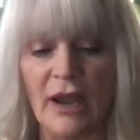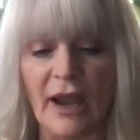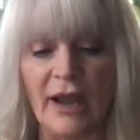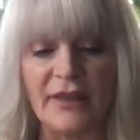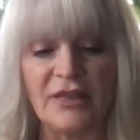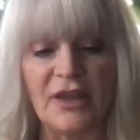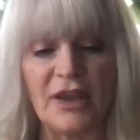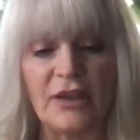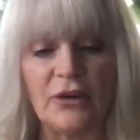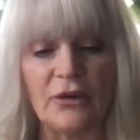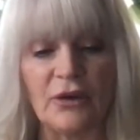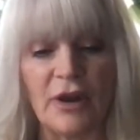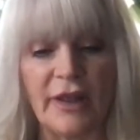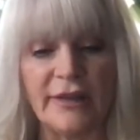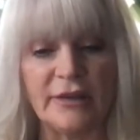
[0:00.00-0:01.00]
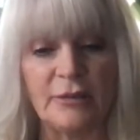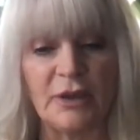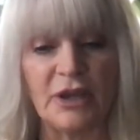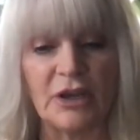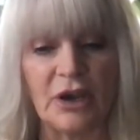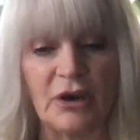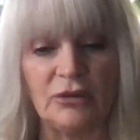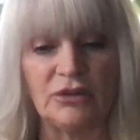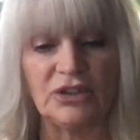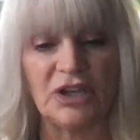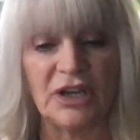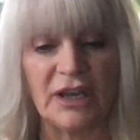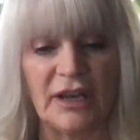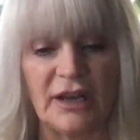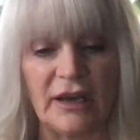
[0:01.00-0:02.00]
I think you're going to be
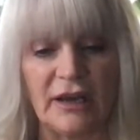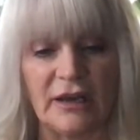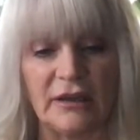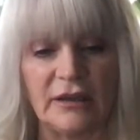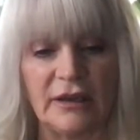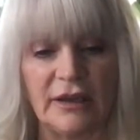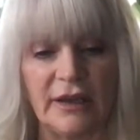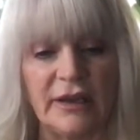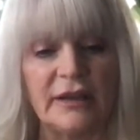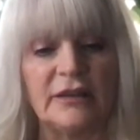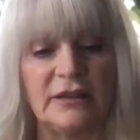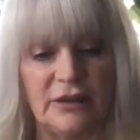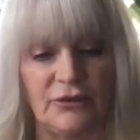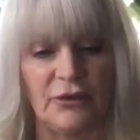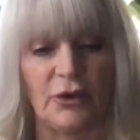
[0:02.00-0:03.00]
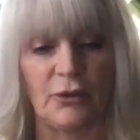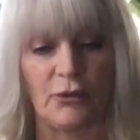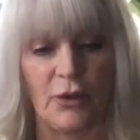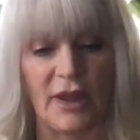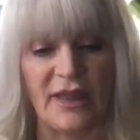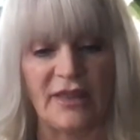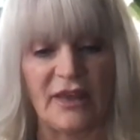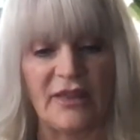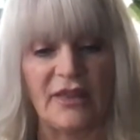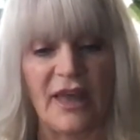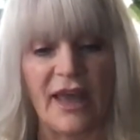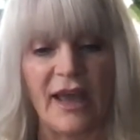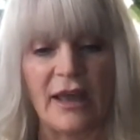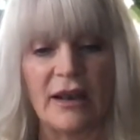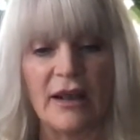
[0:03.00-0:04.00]
coaching in a in a different way than
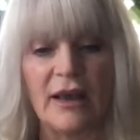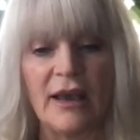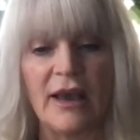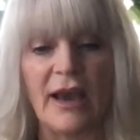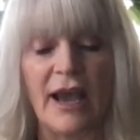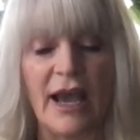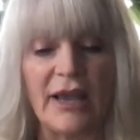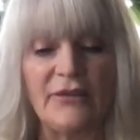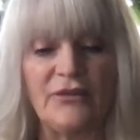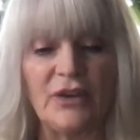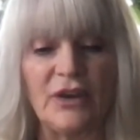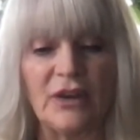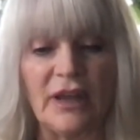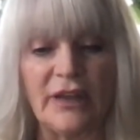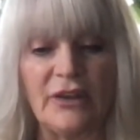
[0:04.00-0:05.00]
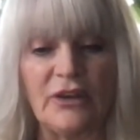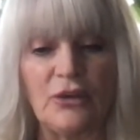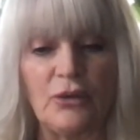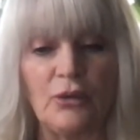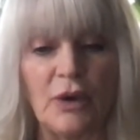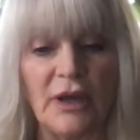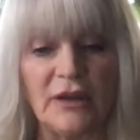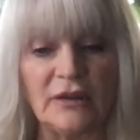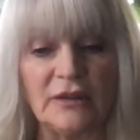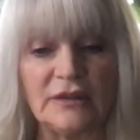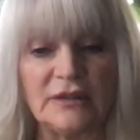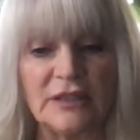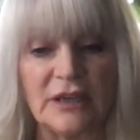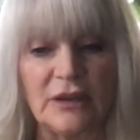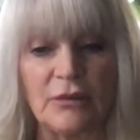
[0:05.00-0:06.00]
that. I feel like you will
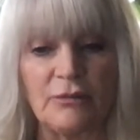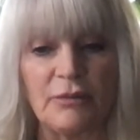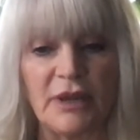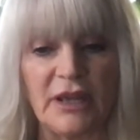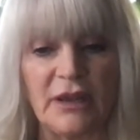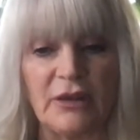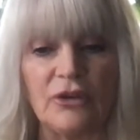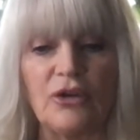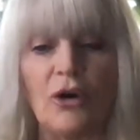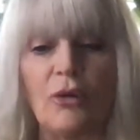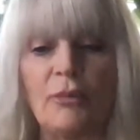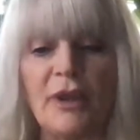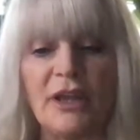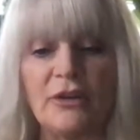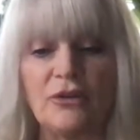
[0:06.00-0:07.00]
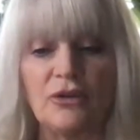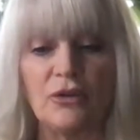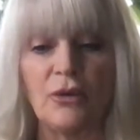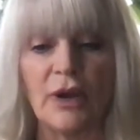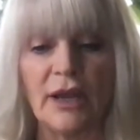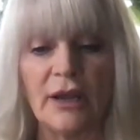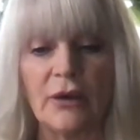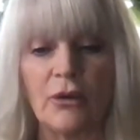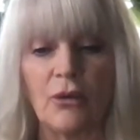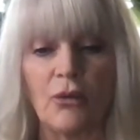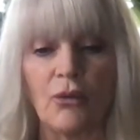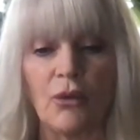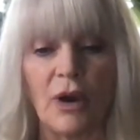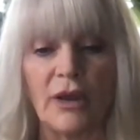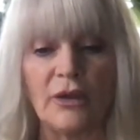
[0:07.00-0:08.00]
still be, you'll be doing
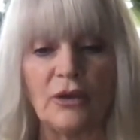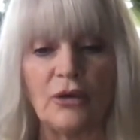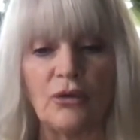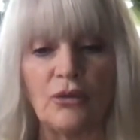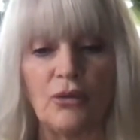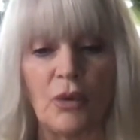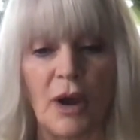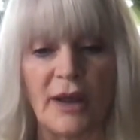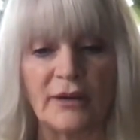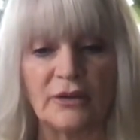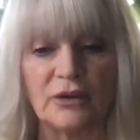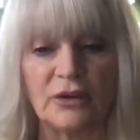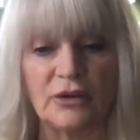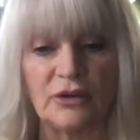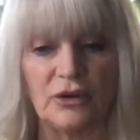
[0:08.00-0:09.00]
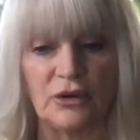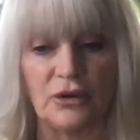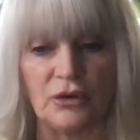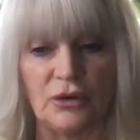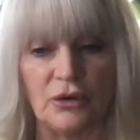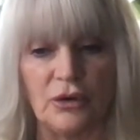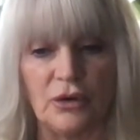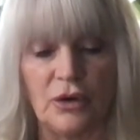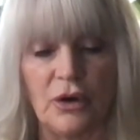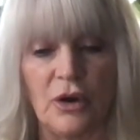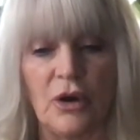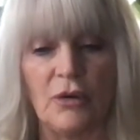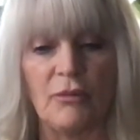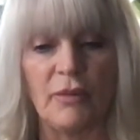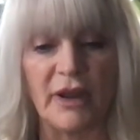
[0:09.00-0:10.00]
what you want to do,
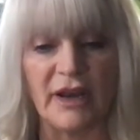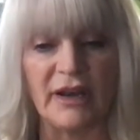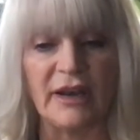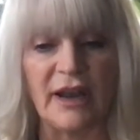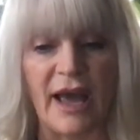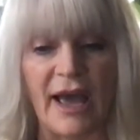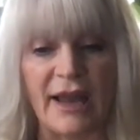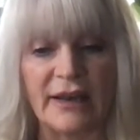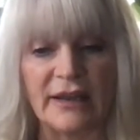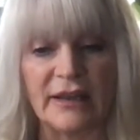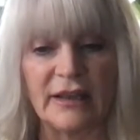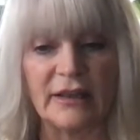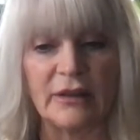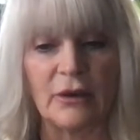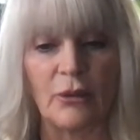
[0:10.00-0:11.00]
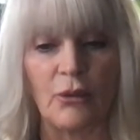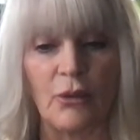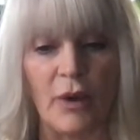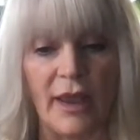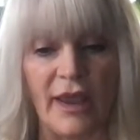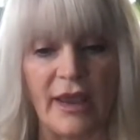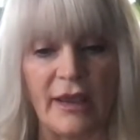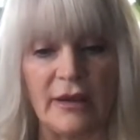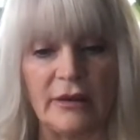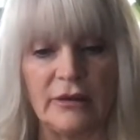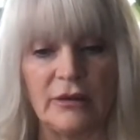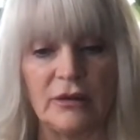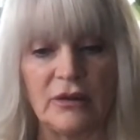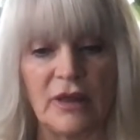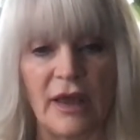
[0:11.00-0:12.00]
but not in the way
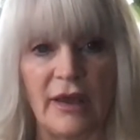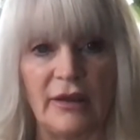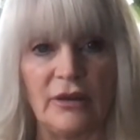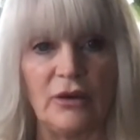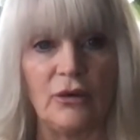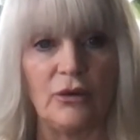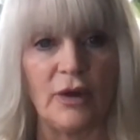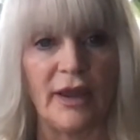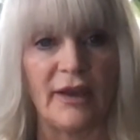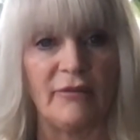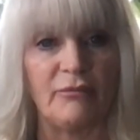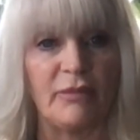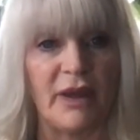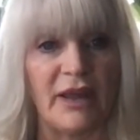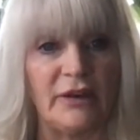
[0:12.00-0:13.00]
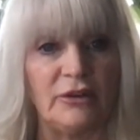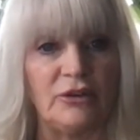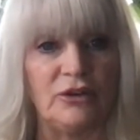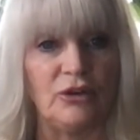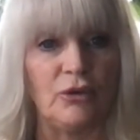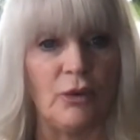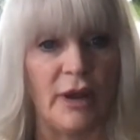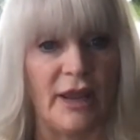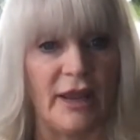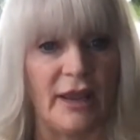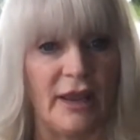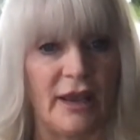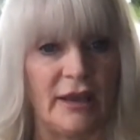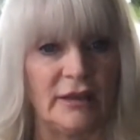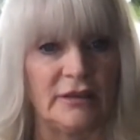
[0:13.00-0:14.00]
that you have been
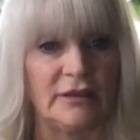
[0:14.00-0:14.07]
doing it.